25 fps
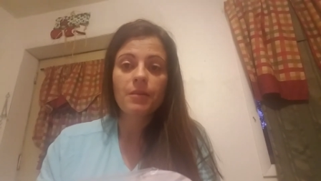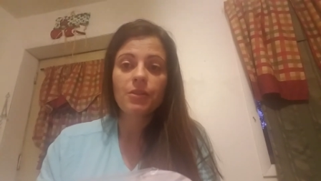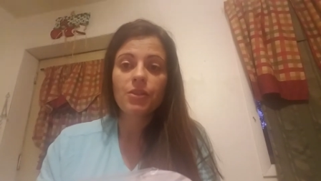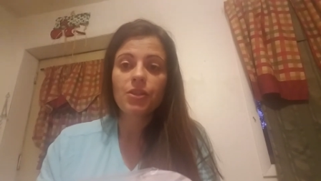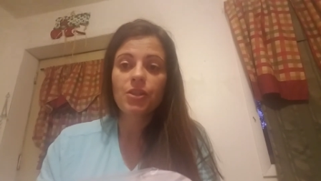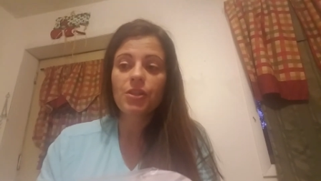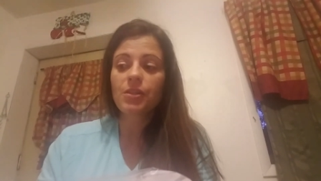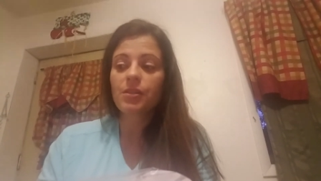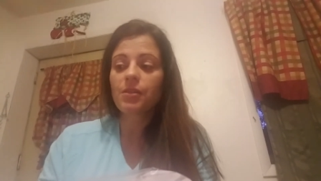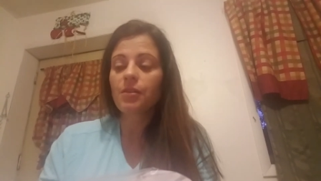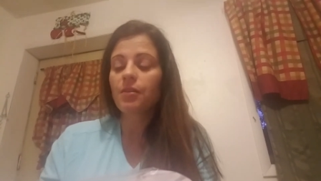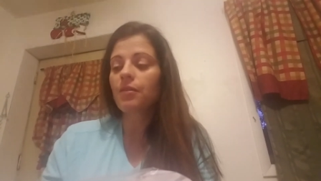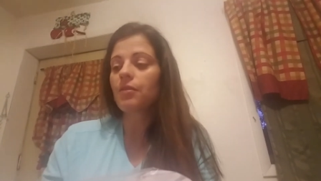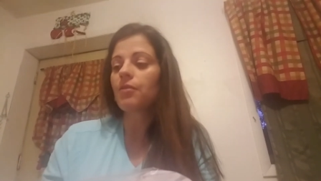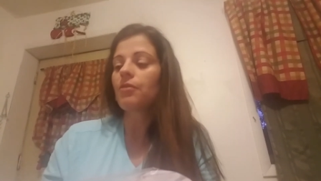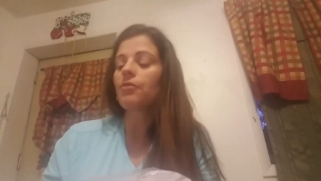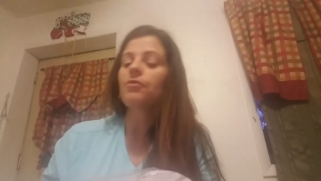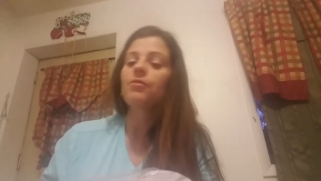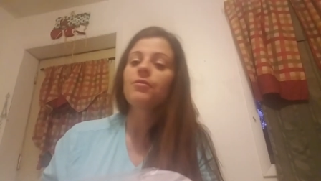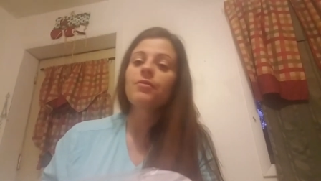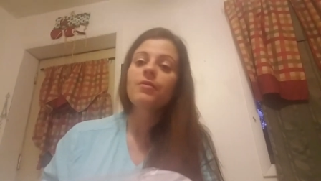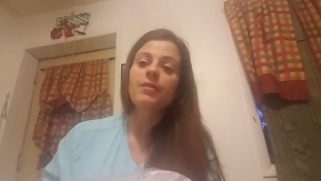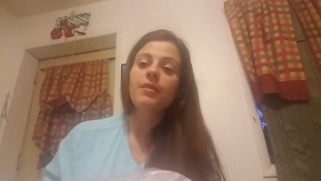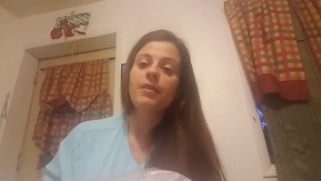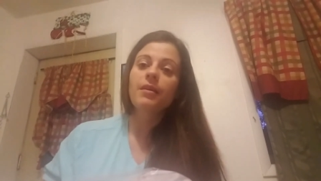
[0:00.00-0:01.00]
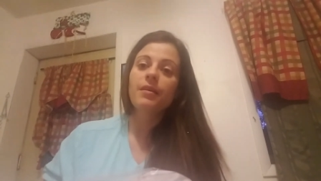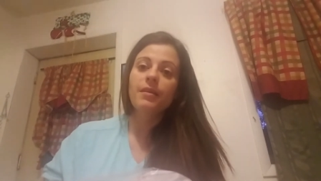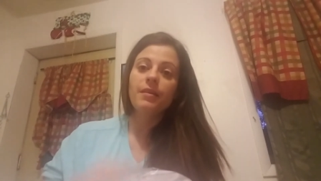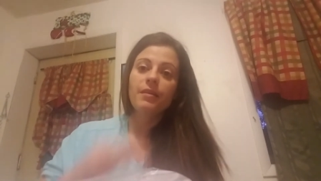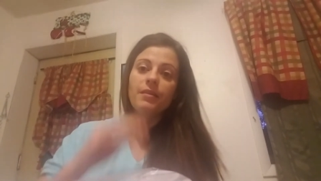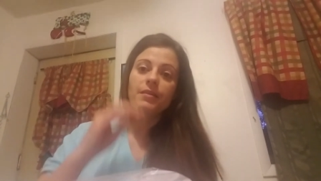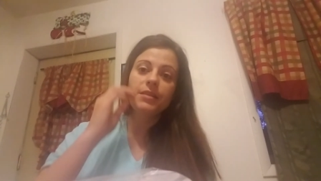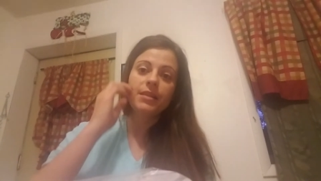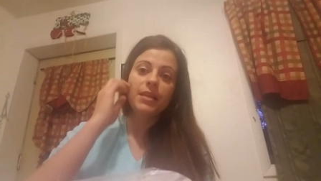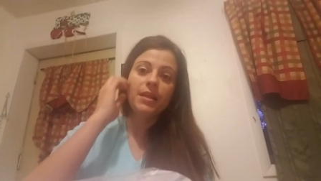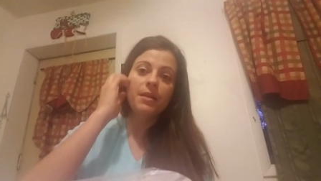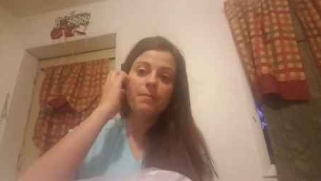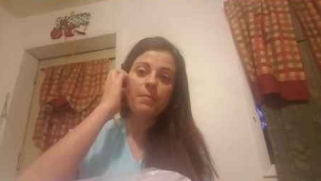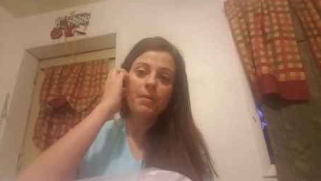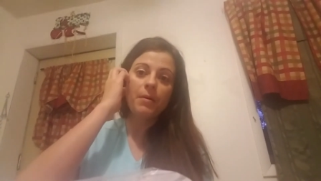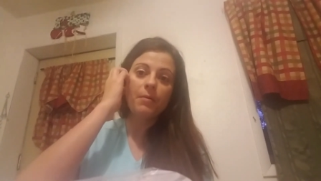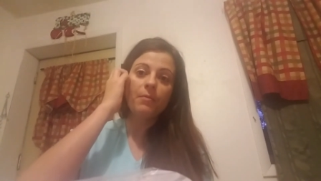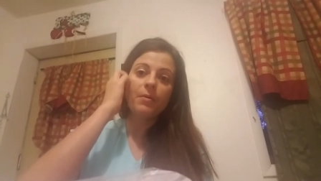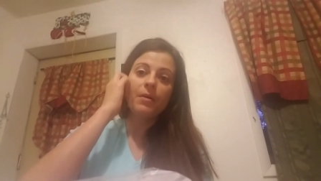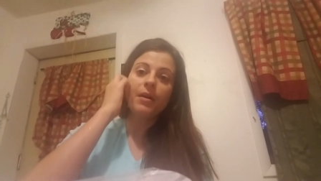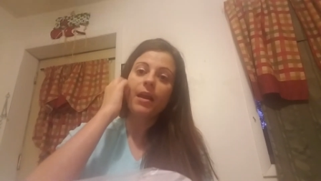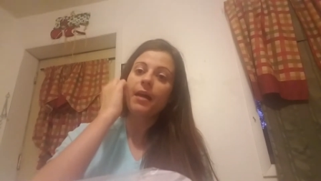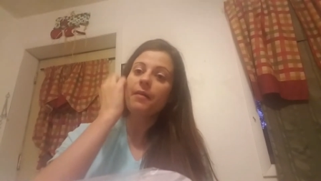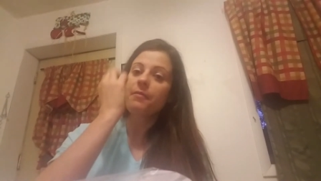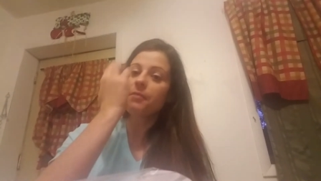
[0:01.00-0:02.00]
just a little tidbit.
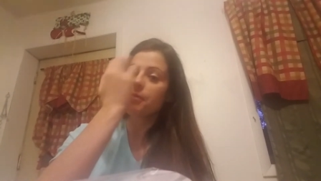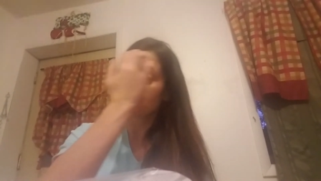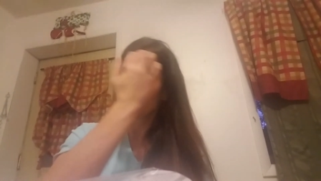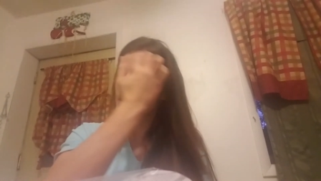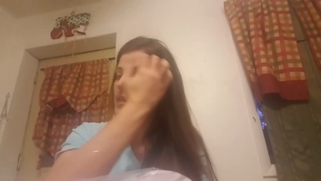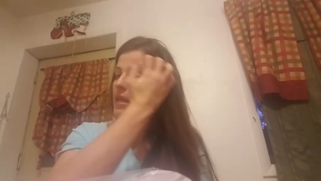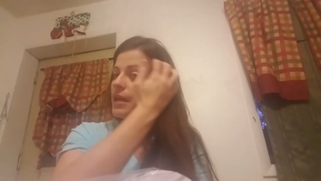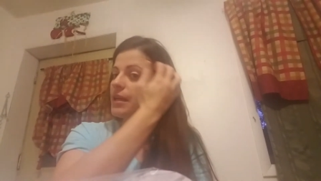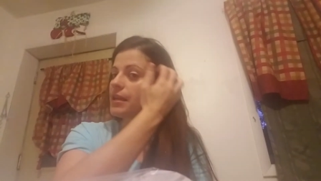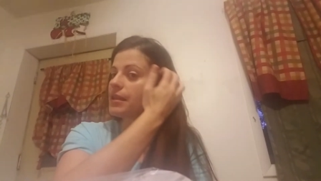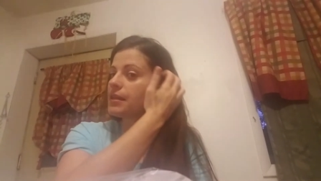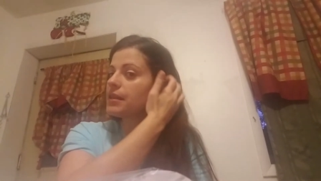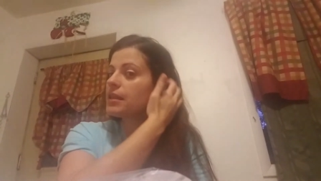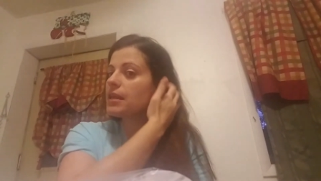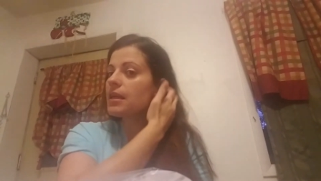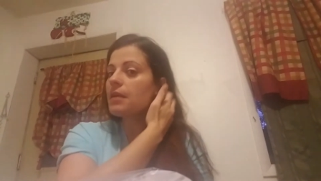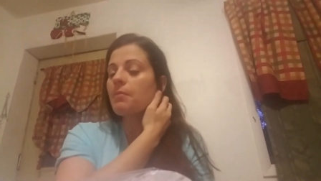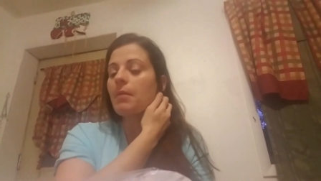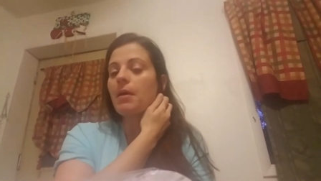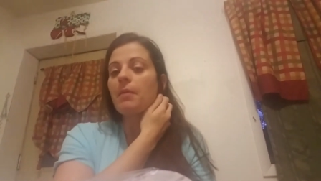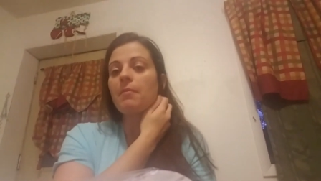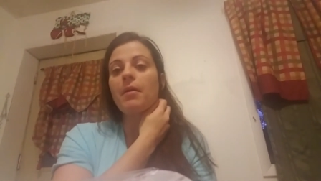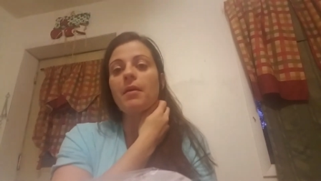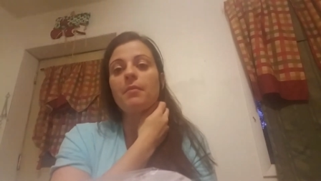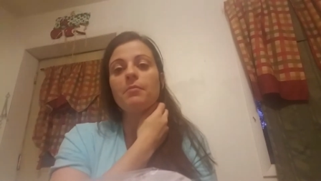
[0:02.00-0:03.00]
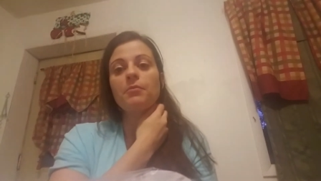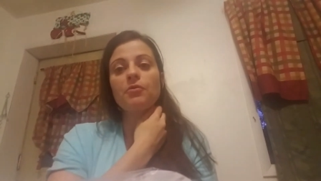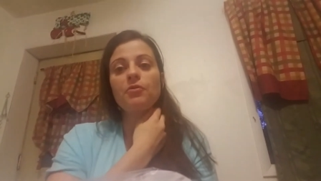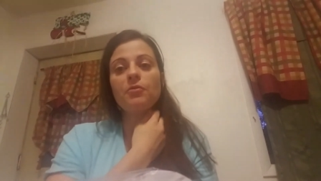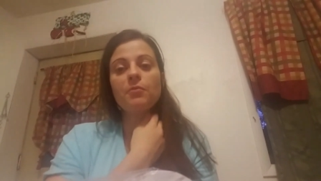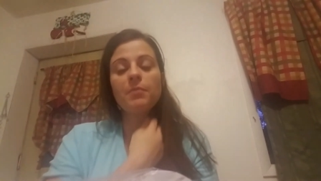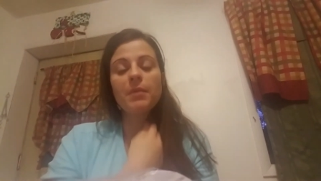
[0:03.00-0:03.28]
When I was 18, my mom threw